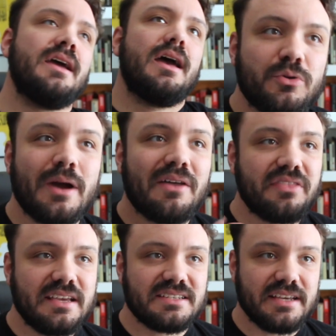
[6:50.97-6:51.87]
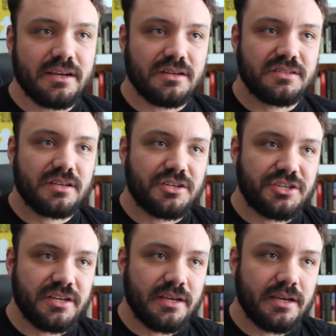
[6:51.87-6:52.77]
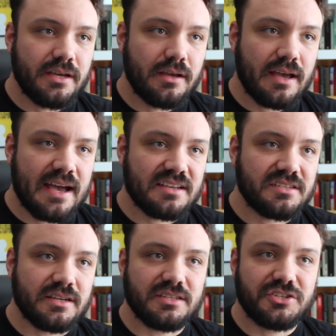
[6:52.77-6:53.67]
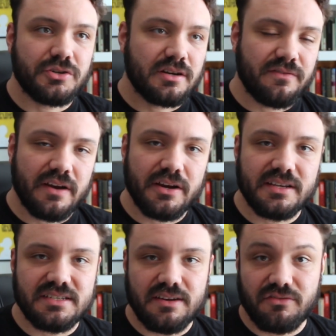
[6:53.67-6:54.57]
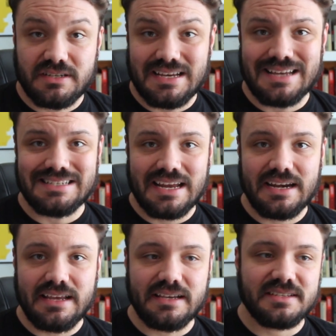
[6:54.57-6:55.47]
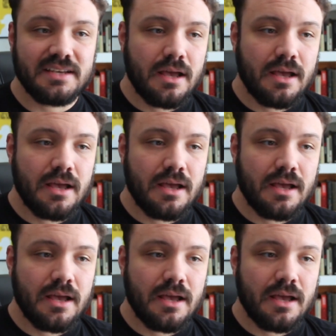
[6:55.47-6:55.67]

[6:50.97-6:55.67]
Throughout these years, she has to construct various different identities.